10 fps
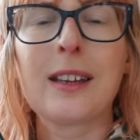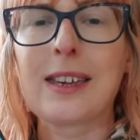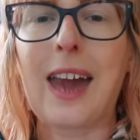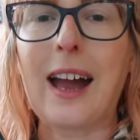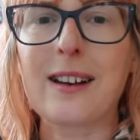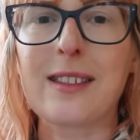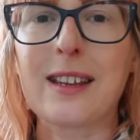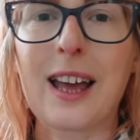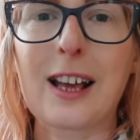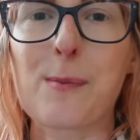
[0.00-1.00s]
get to the
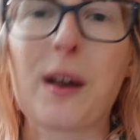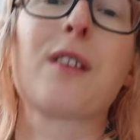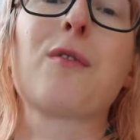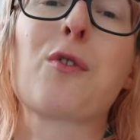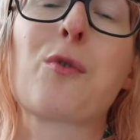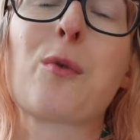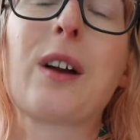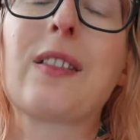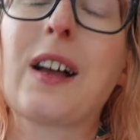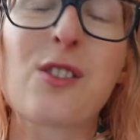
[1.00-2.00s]
next bit of the
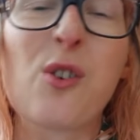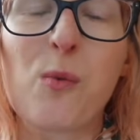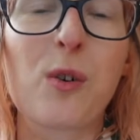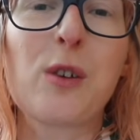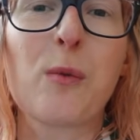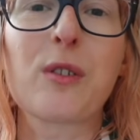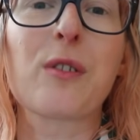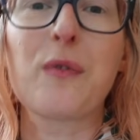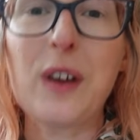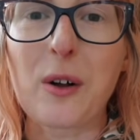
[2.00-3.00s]
story. And that's not what you want
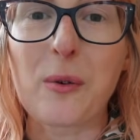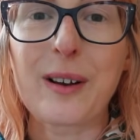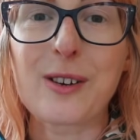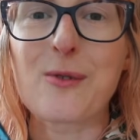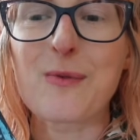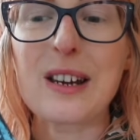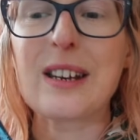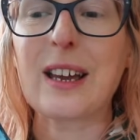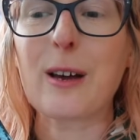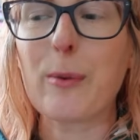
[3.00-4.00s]
to feel when you're
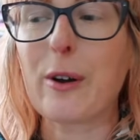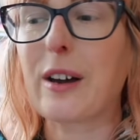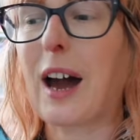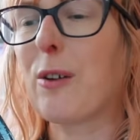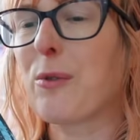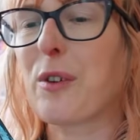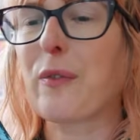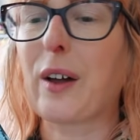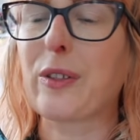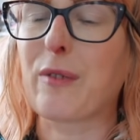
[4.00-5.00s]
reading a book. I also
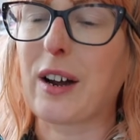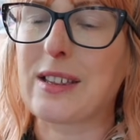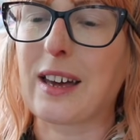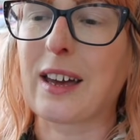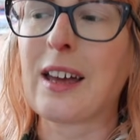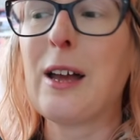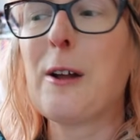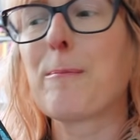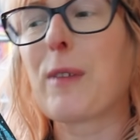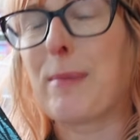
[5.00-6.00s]
found the writing
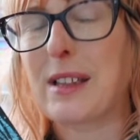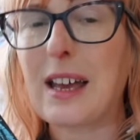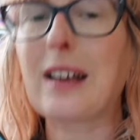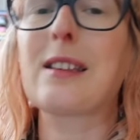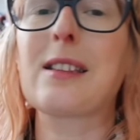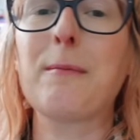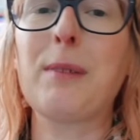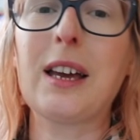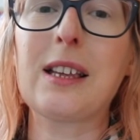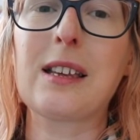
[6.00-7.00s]
a bit sexist in
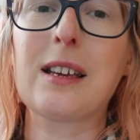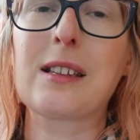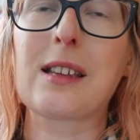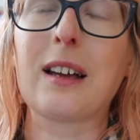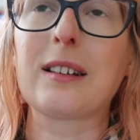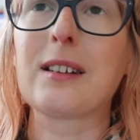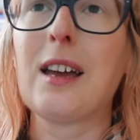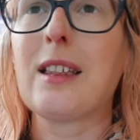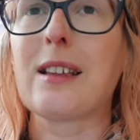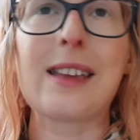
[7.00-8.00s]
places, and
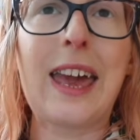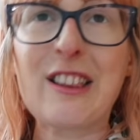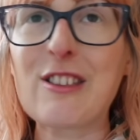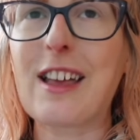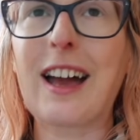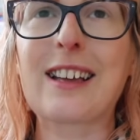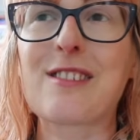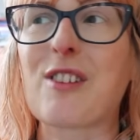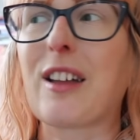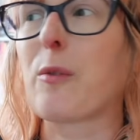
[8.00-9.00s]
there's
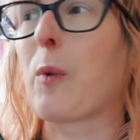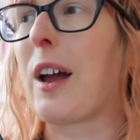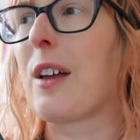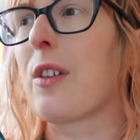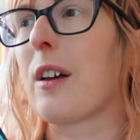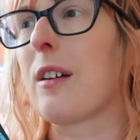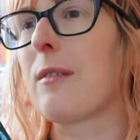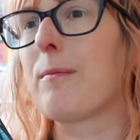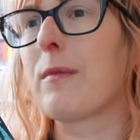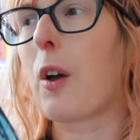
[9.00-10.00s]
incest, and the way the
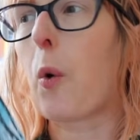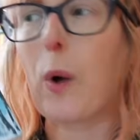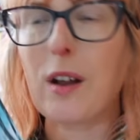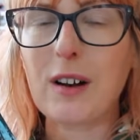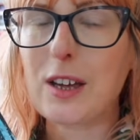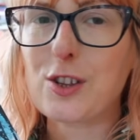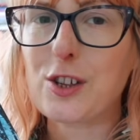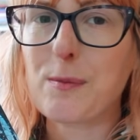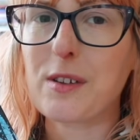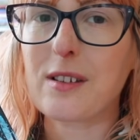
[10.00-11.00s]
queer
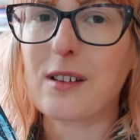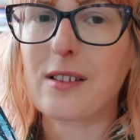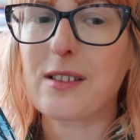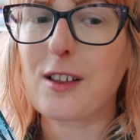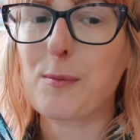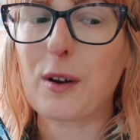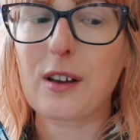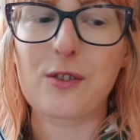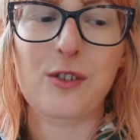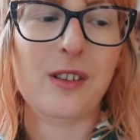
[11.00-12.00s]
relationships are discussed in this book
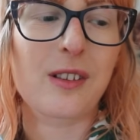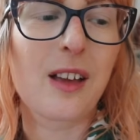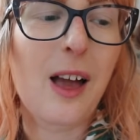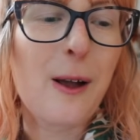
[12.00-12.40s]
is just